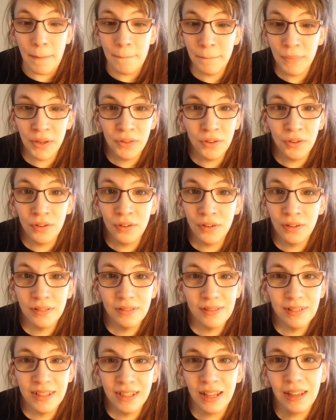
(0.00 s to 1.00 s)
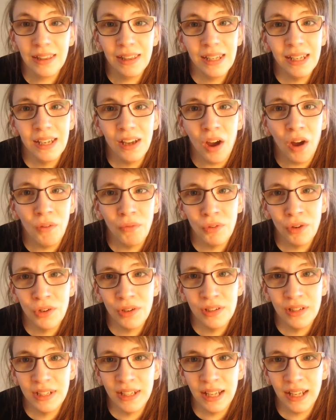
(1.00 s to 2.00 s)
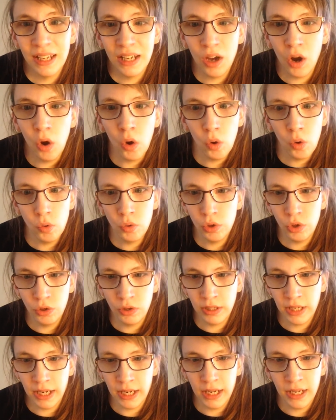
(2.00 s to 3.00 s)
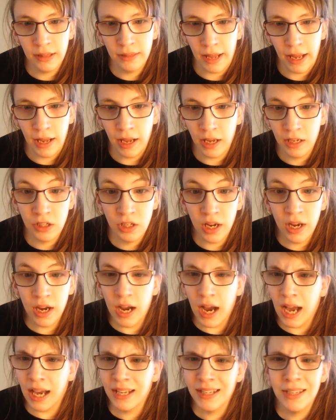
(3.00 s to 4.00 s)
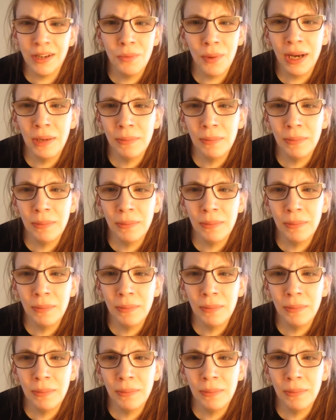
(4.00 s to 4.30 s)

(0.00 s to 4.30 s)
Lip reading: mother suddenly offered, like, oh, you're taking that, because